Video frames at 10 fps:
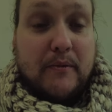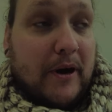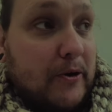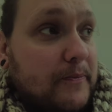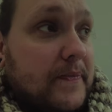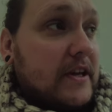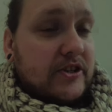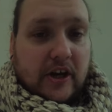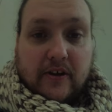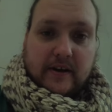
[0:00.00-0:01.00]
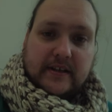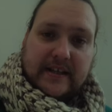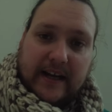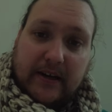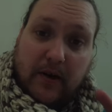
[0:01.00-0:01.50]
Well, so,
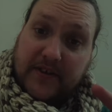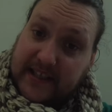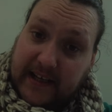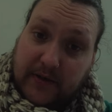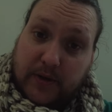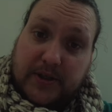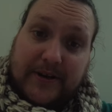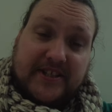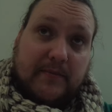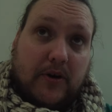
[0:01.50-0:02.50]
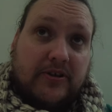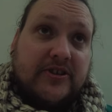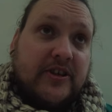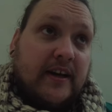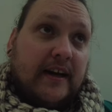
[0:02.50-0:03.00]
and obviously in order to enter the mosque,